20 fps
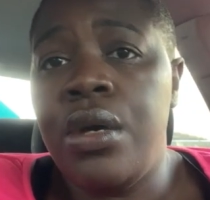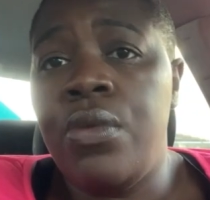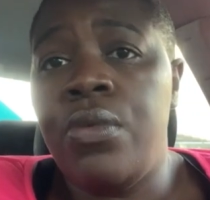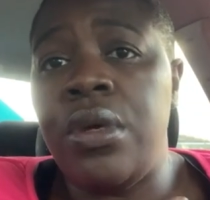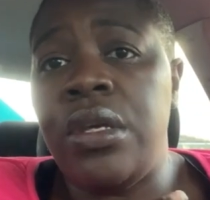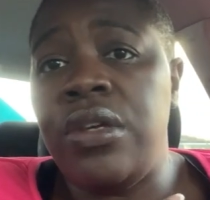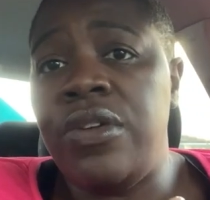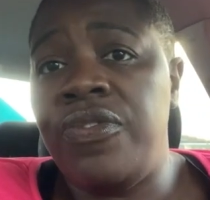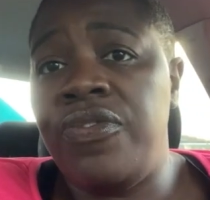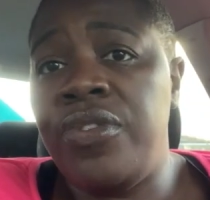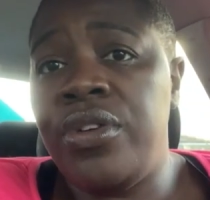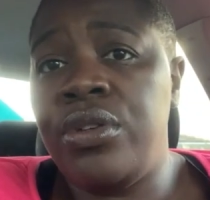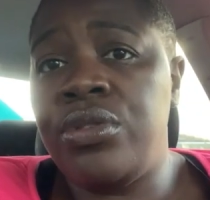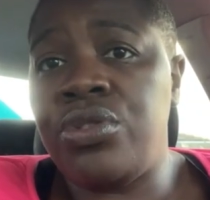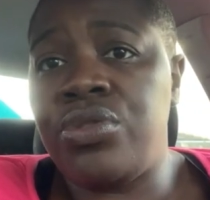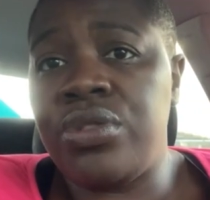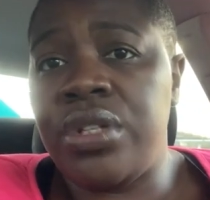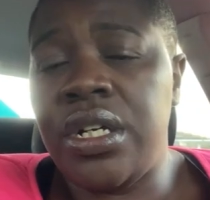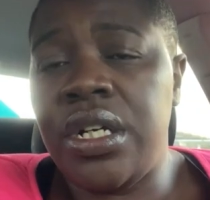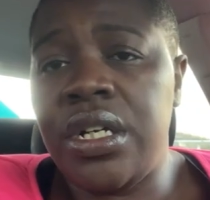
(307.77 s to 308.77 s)
When you feel
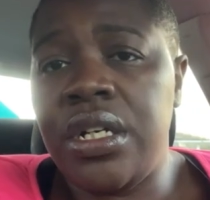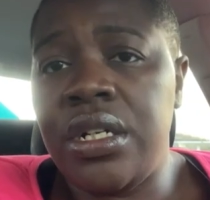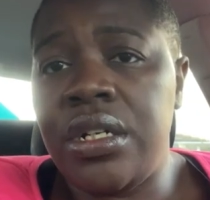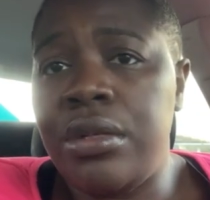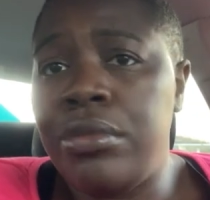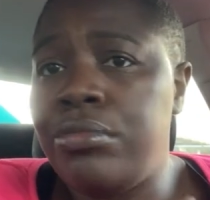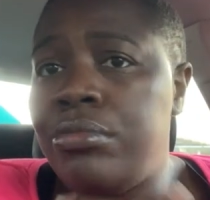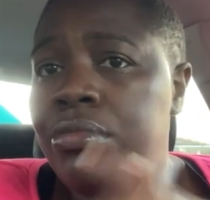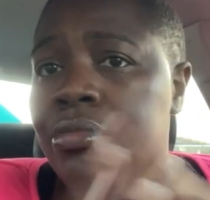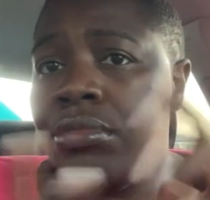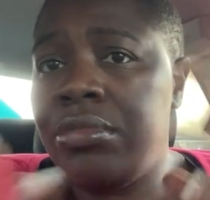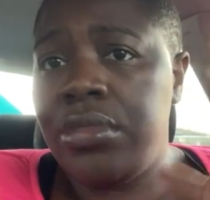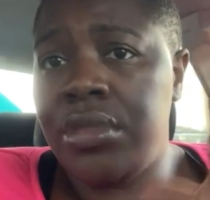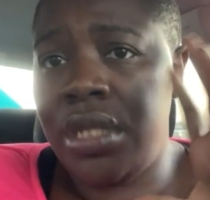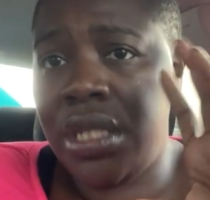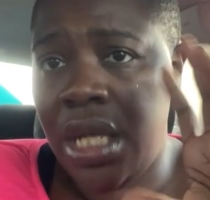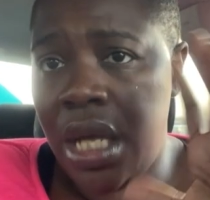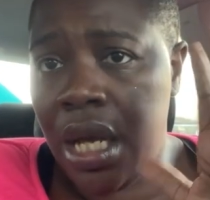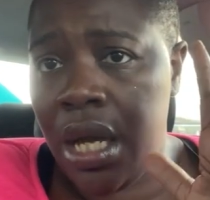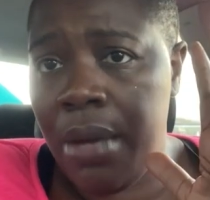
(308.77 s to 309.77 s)
triggered,
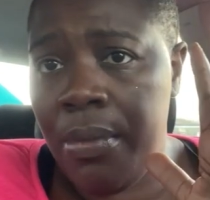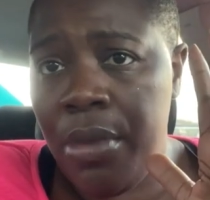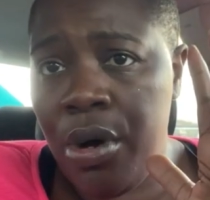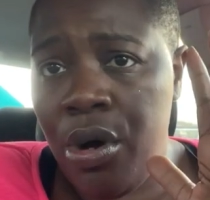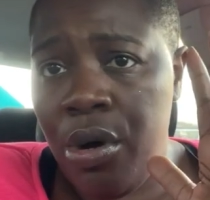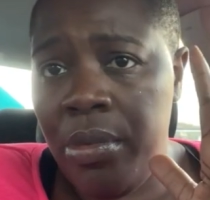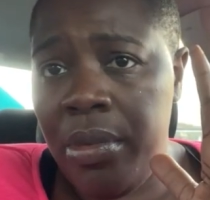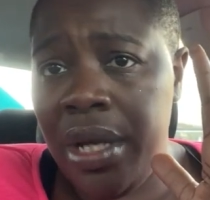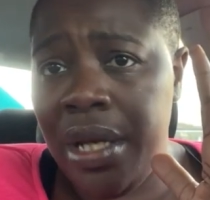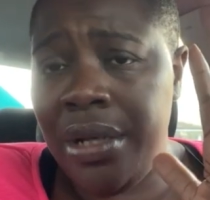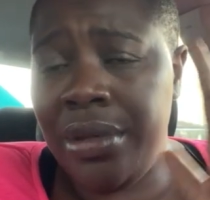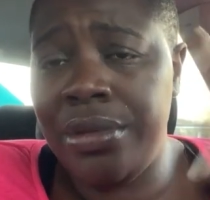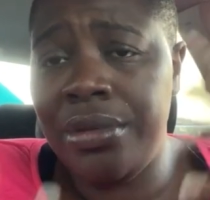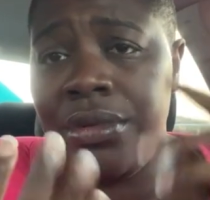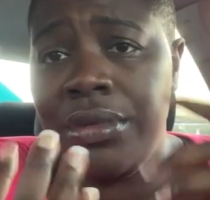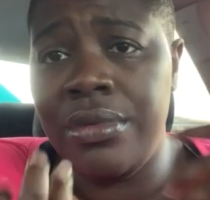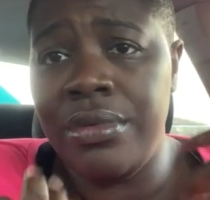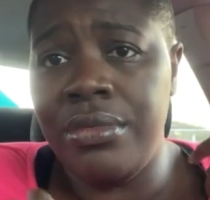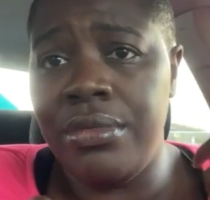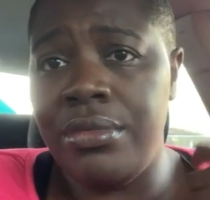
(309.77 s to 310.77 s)
take a moment,
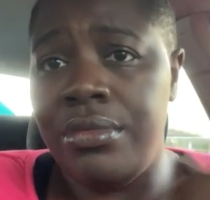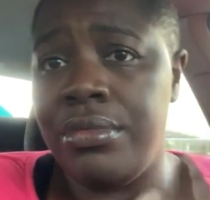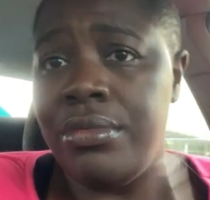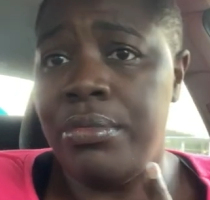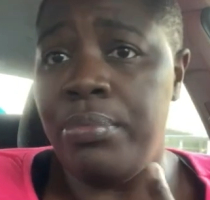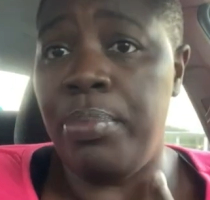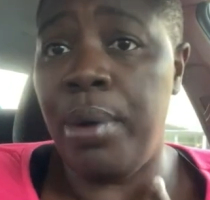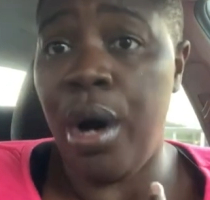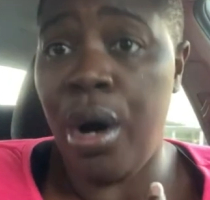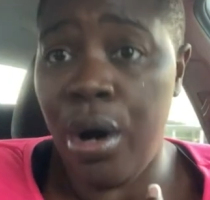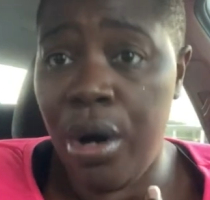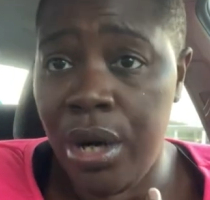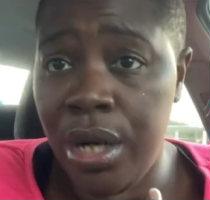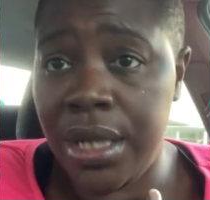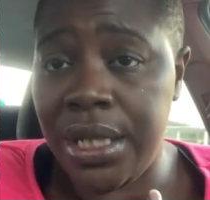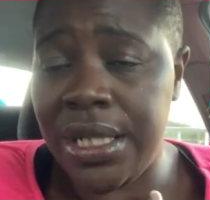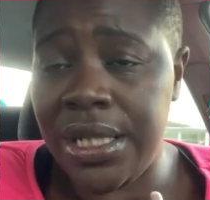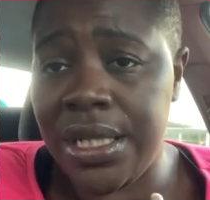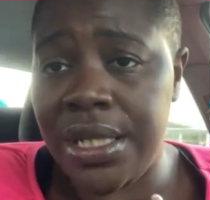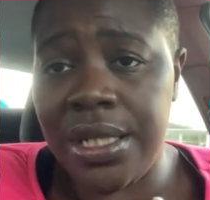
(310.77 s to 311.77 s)

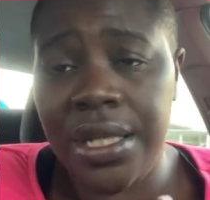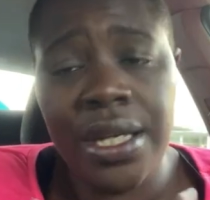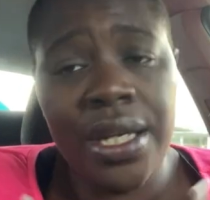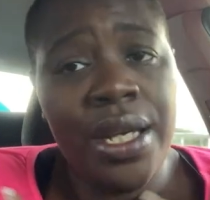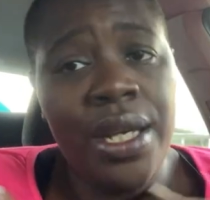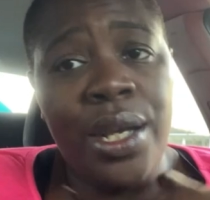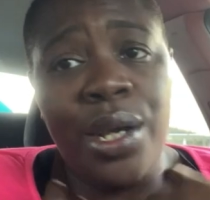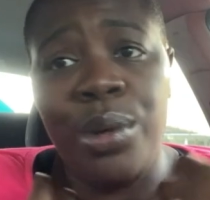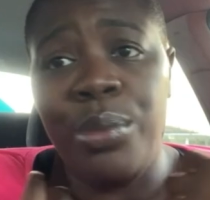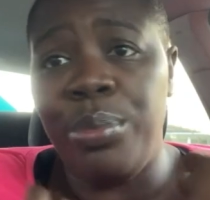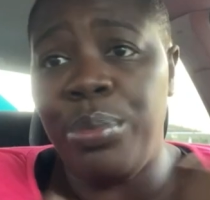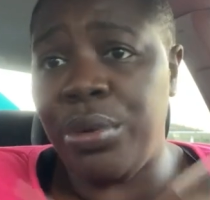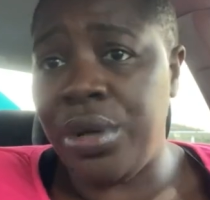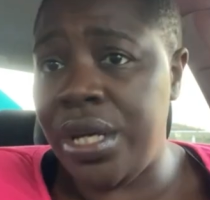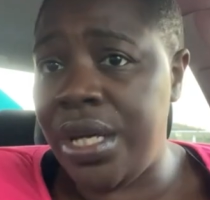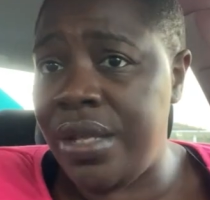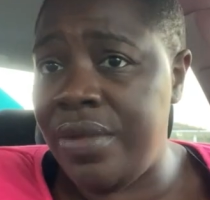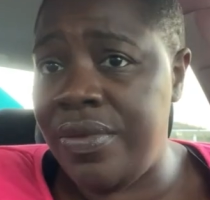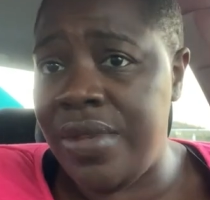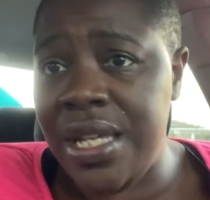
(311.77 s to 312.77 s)
pause,
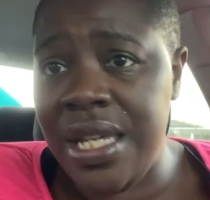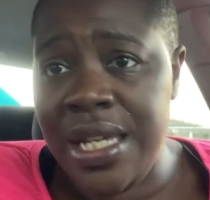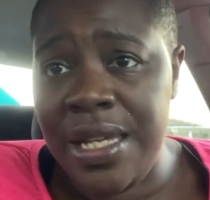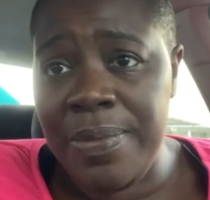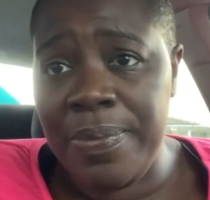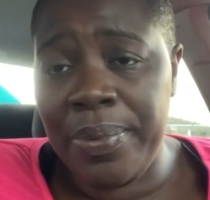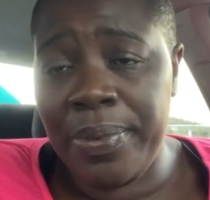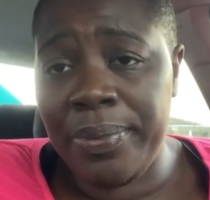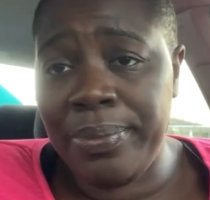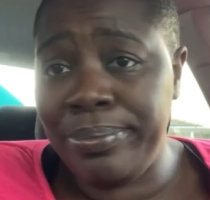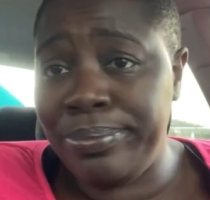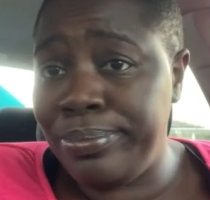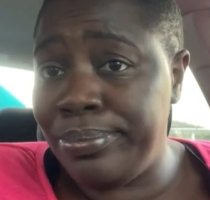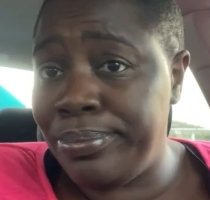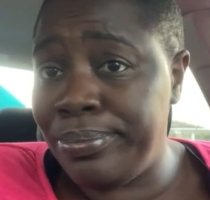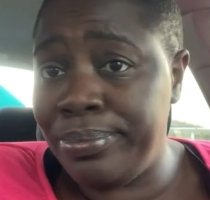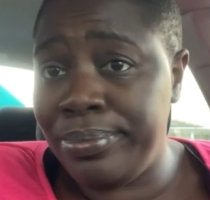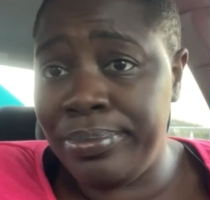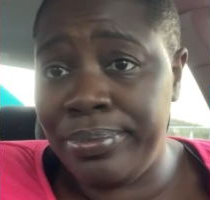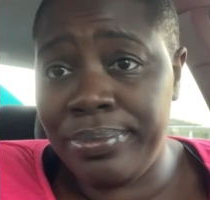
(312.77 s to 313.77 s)
breathe deep,
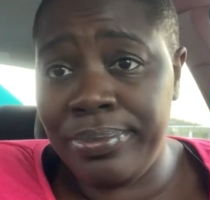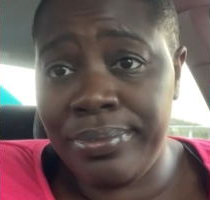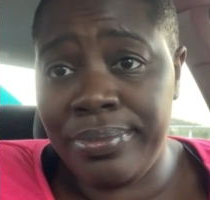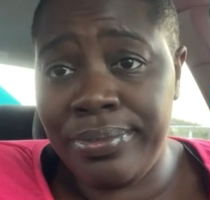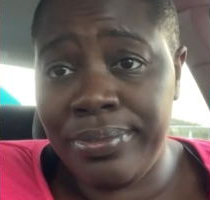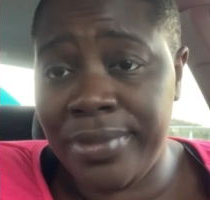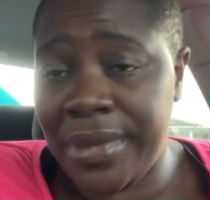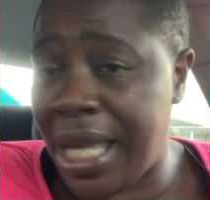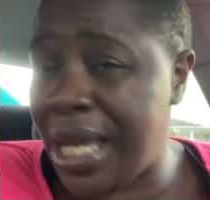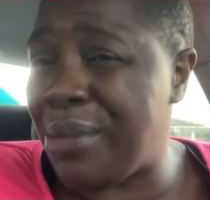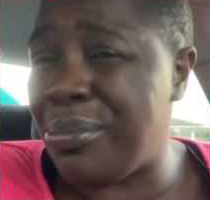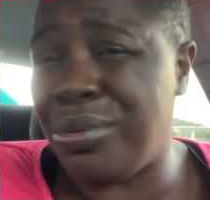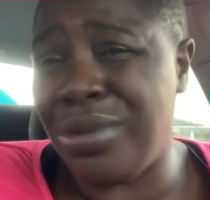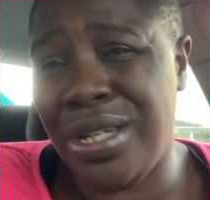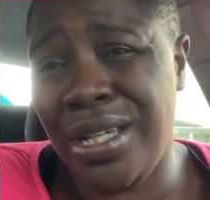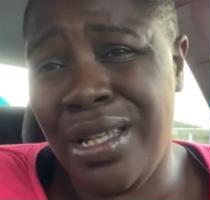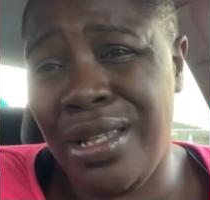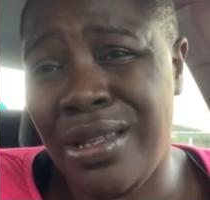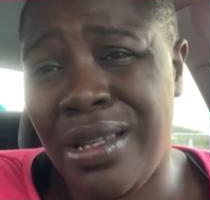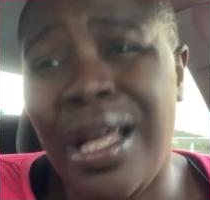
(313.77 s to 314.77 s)
like
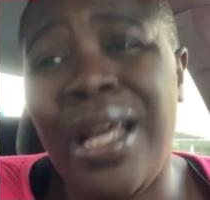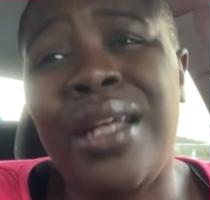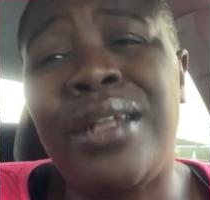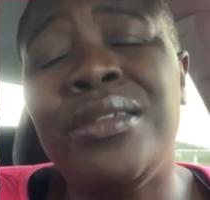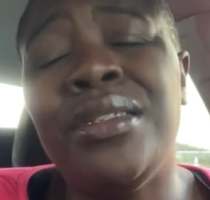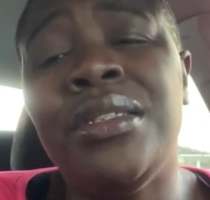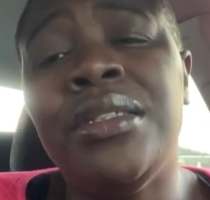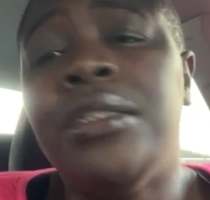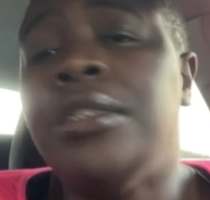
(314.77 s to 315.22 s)
breathe, like,